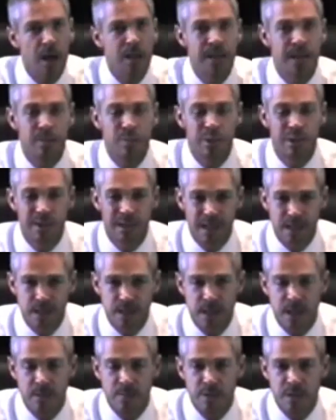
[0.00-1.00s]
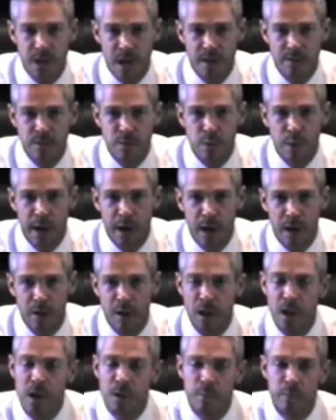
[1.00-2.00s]
They police themselves
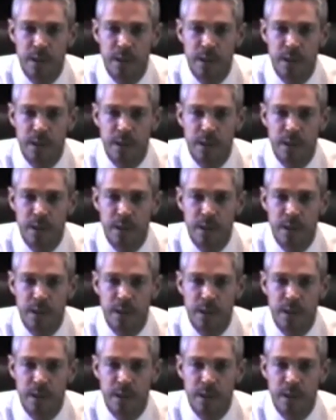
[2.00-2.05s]
well.